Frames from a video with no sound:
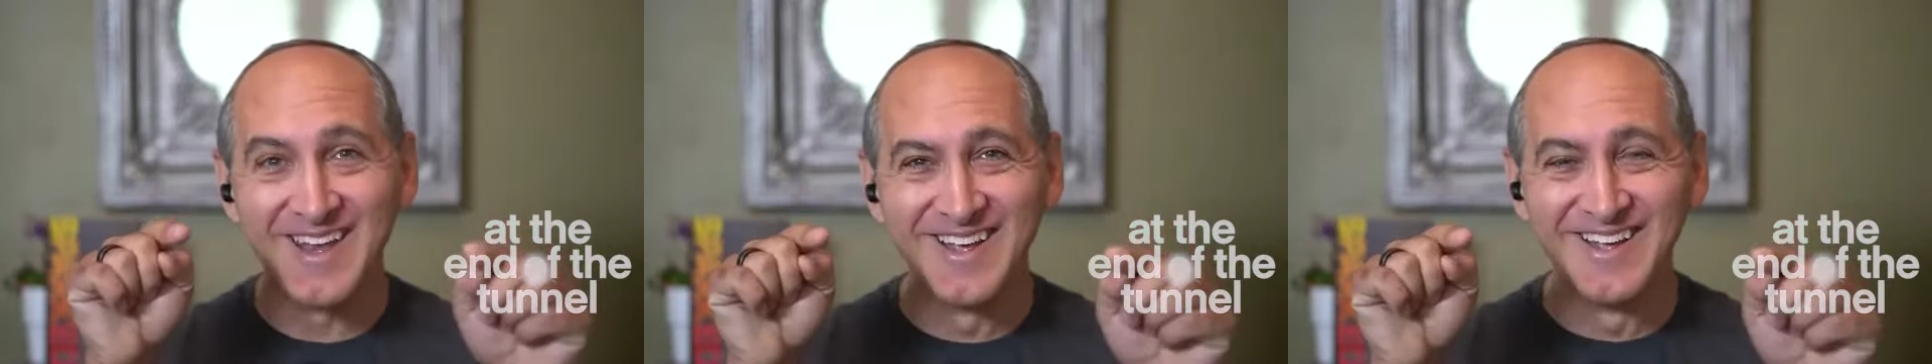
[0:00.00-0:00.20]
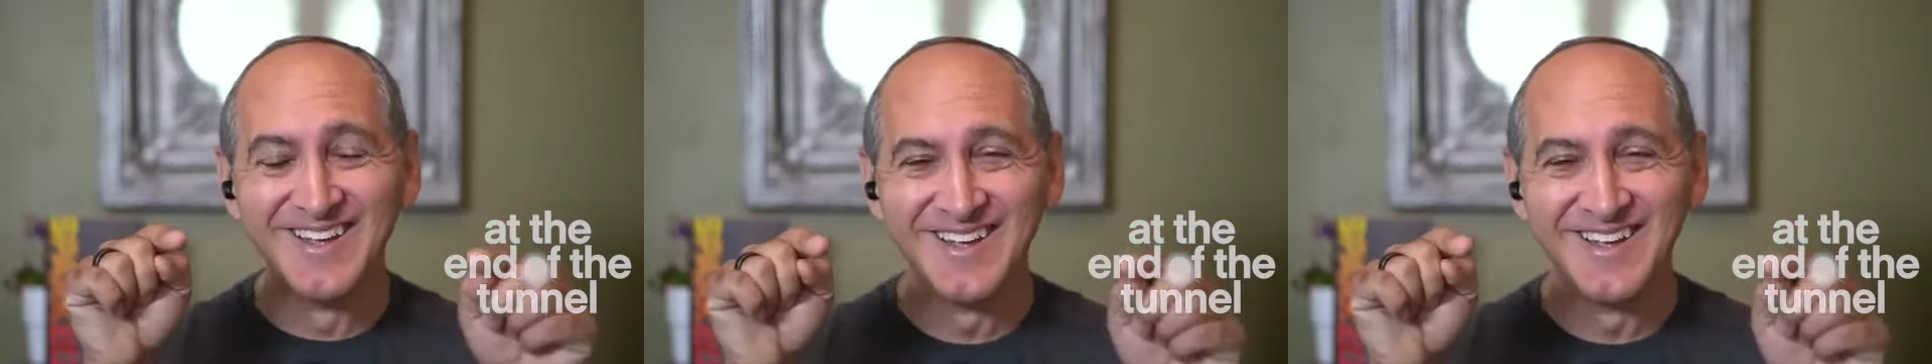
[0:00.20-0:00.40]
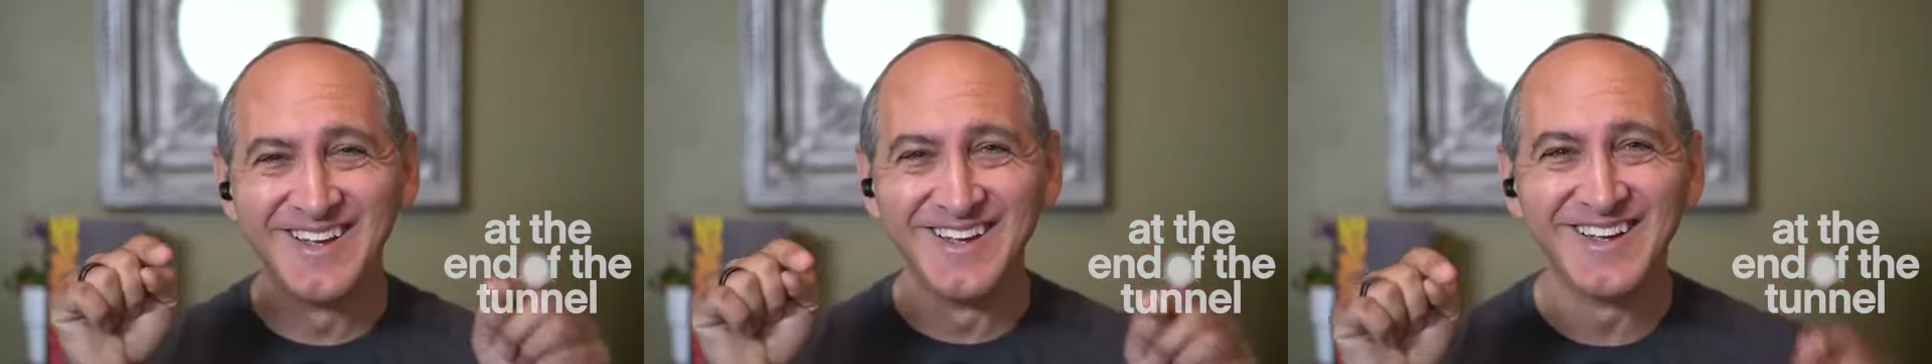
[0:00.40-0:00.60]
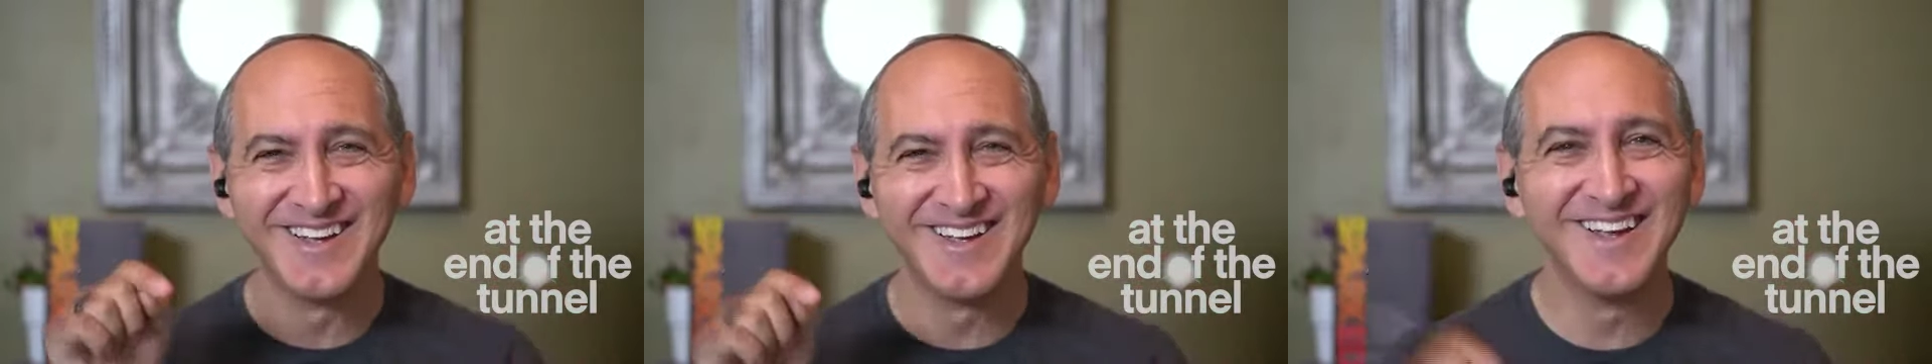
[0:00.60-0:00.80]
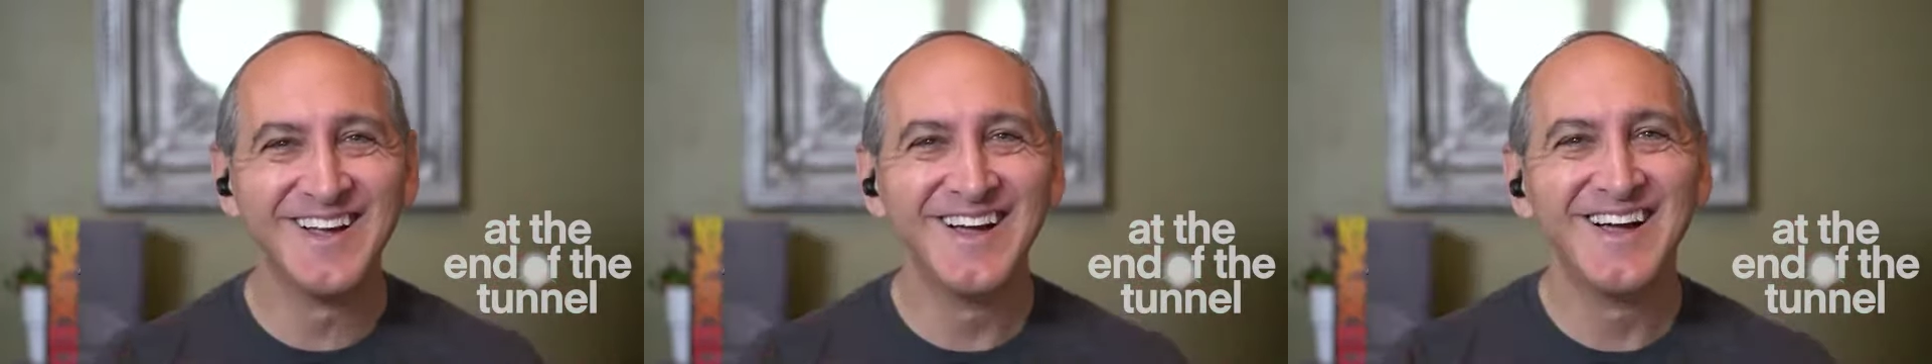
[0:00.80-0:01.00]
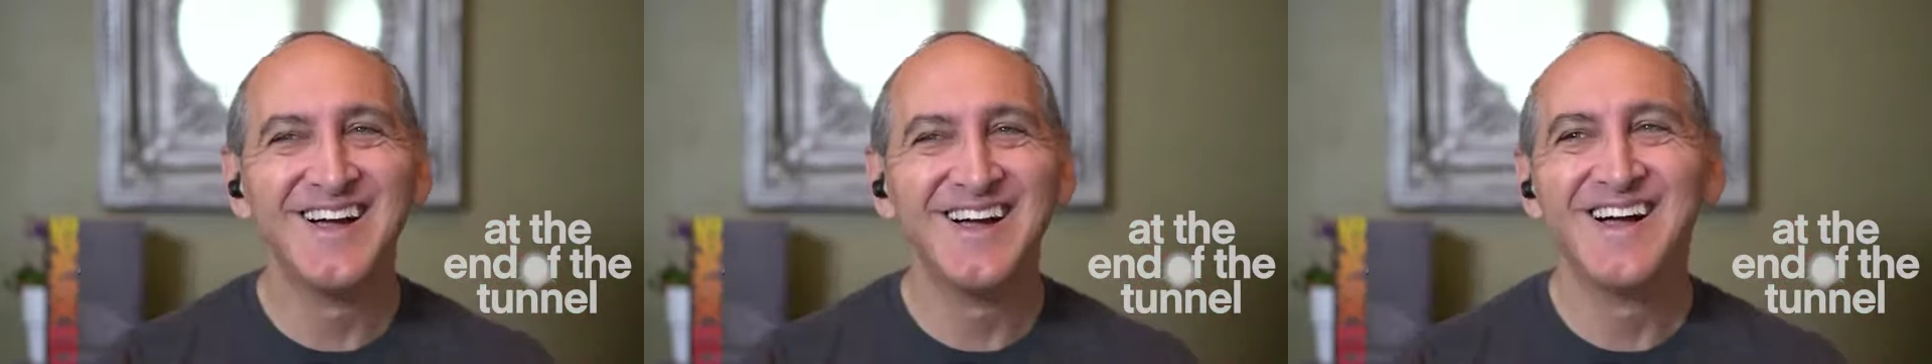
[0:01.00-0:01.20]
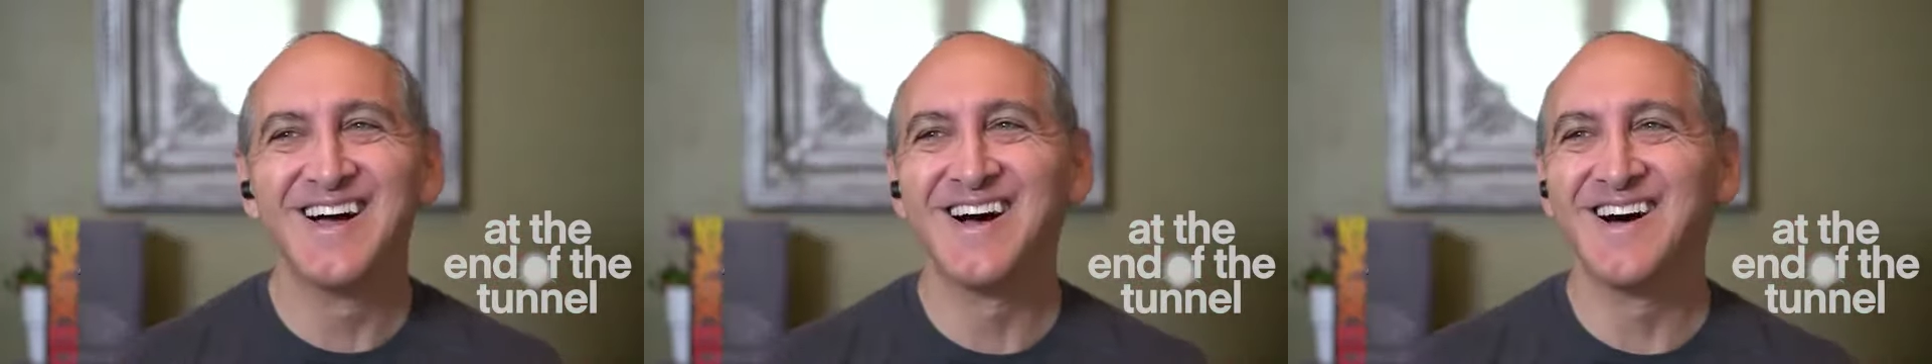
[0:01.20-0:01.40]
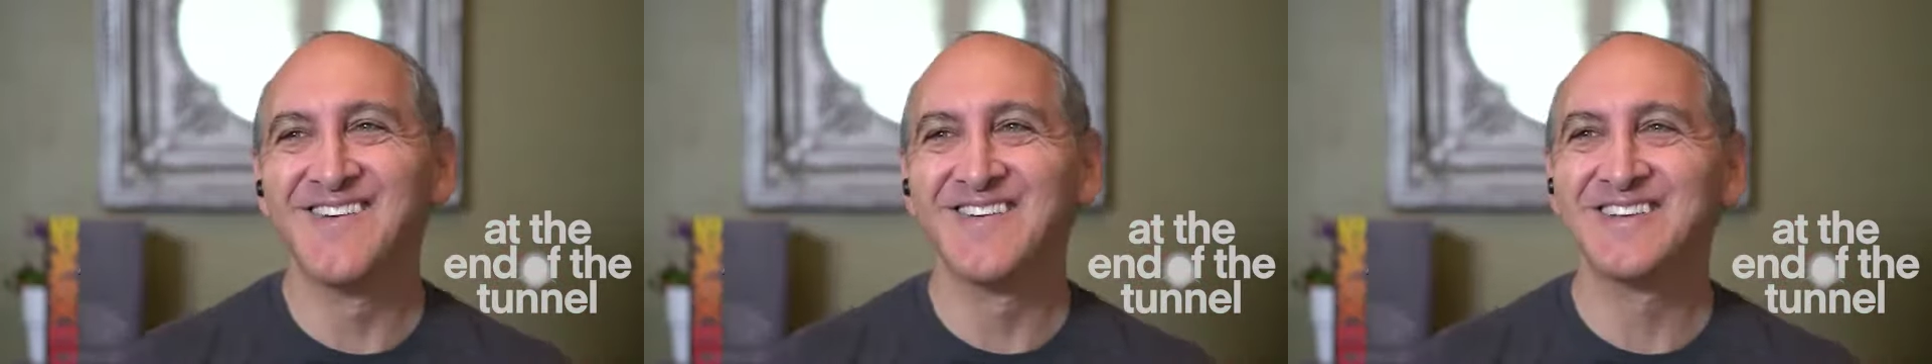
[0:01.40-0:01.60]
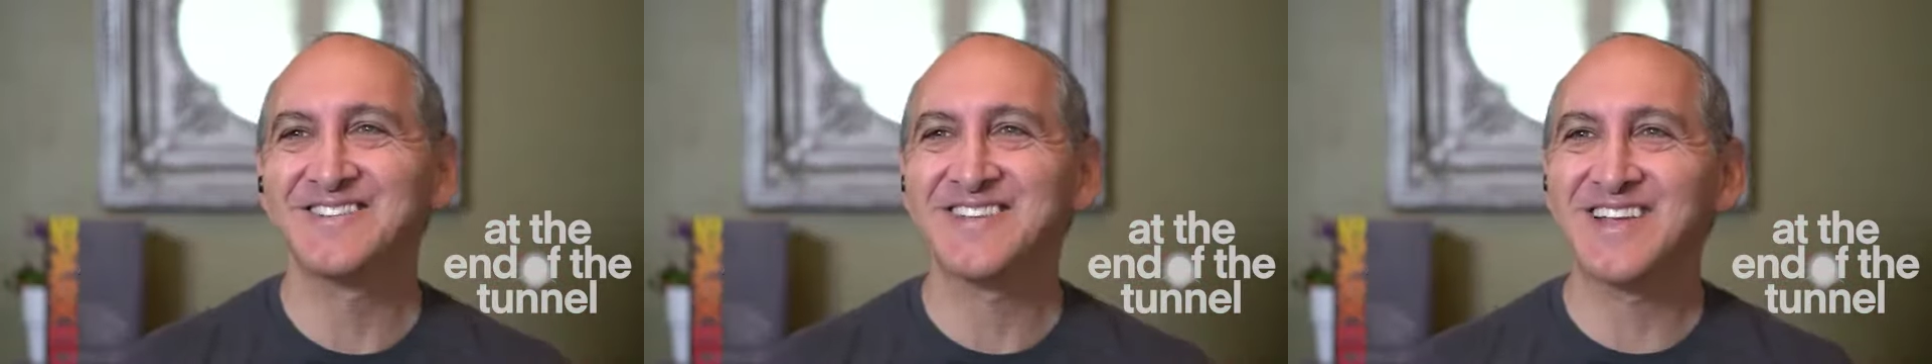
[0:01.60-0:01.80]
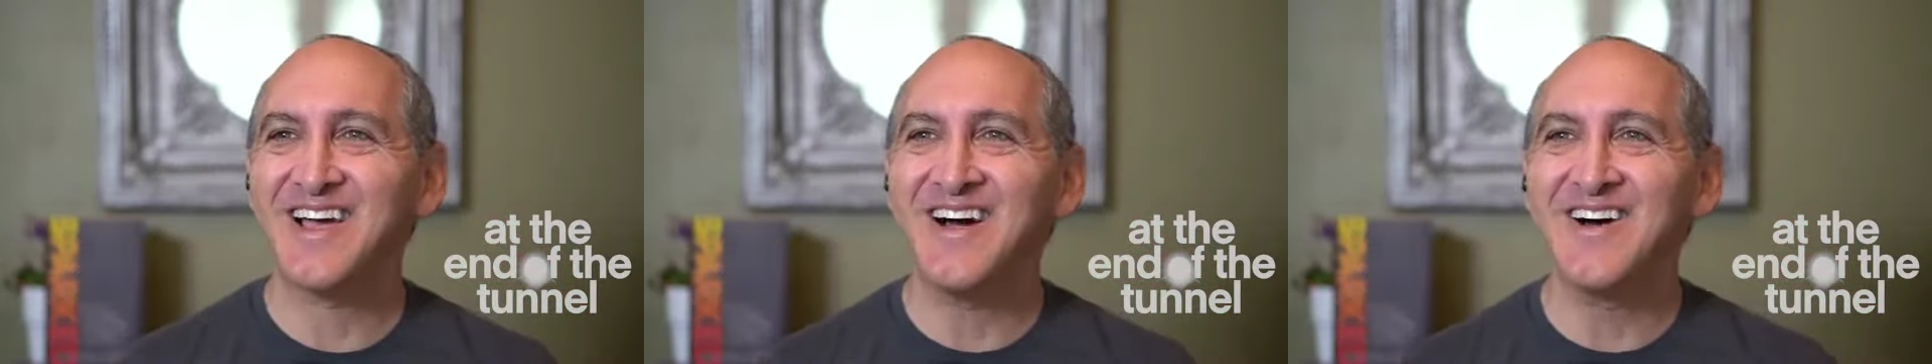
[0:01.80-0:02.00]
um, and I was
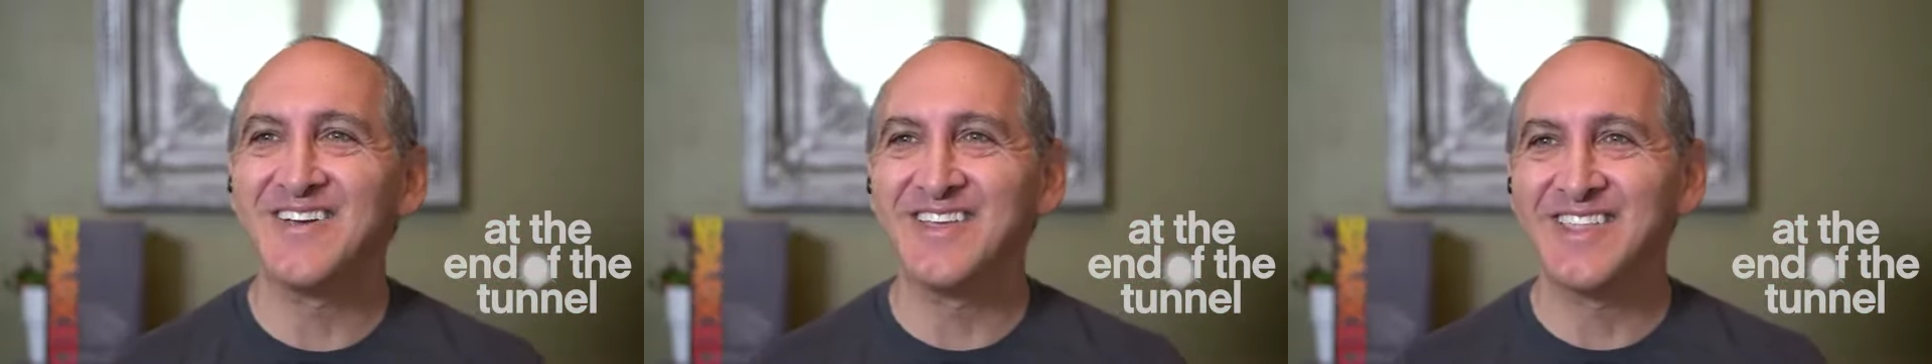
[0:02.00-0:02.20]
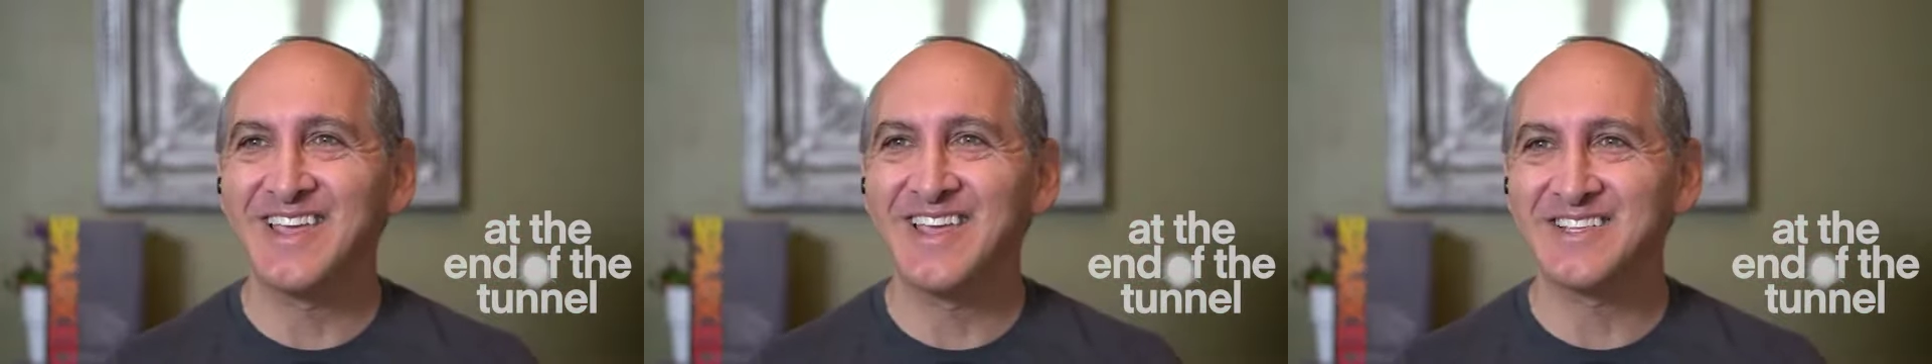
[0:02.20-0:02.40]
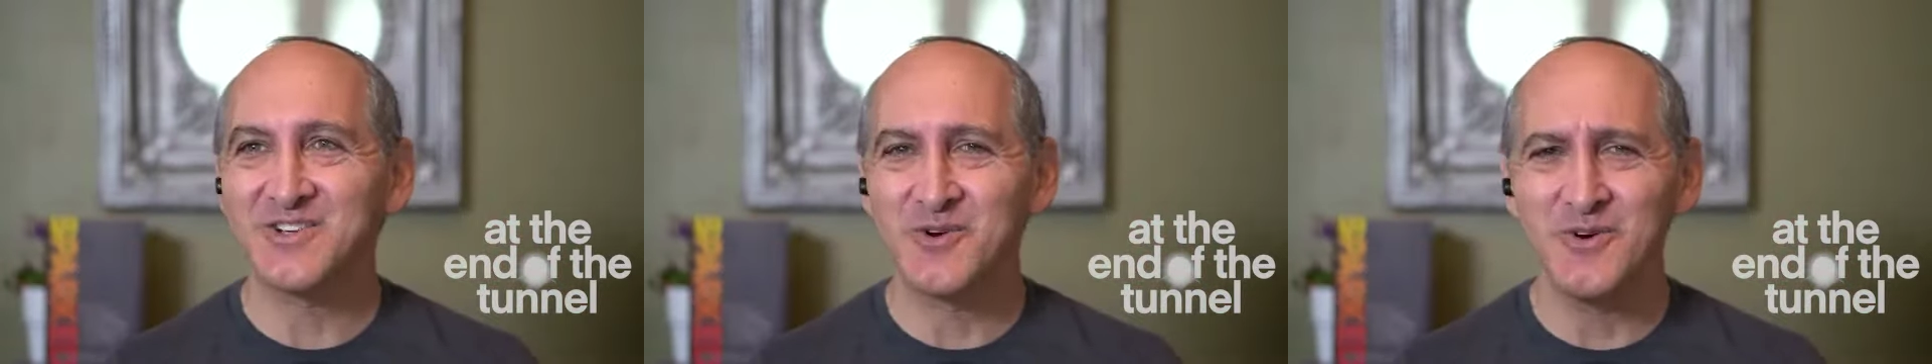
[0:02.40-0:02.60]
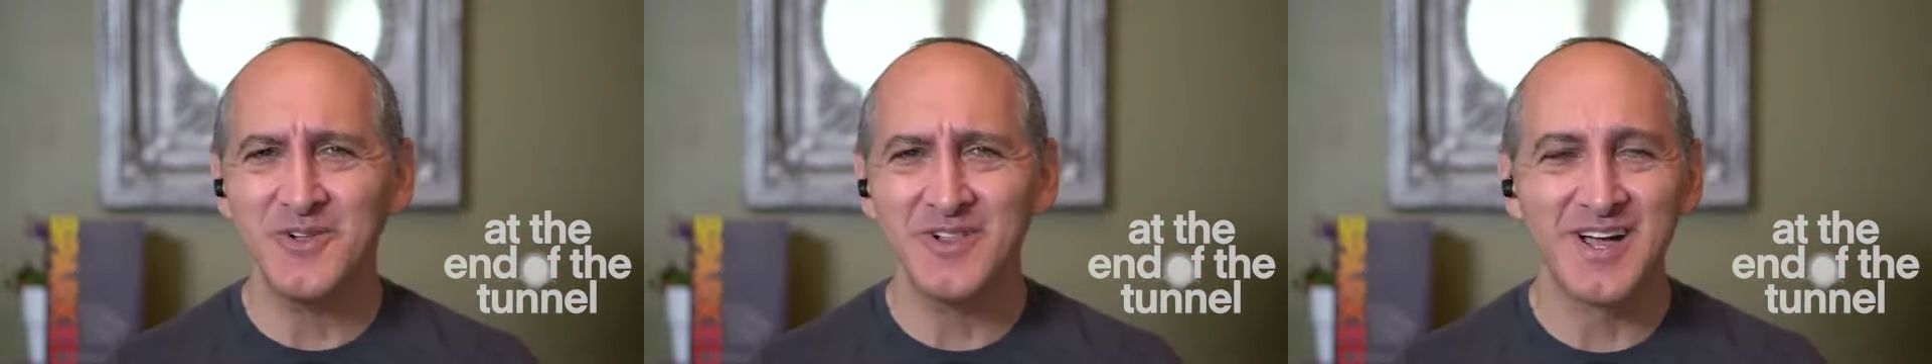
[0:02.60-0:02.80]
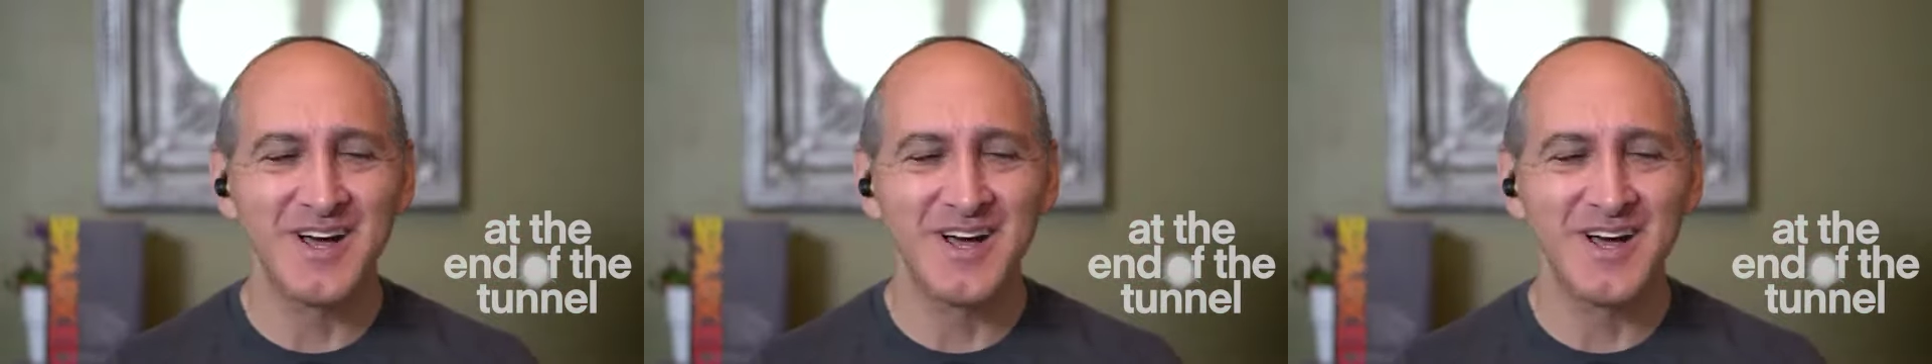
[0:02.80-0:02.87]
like, oh, you think it's cool?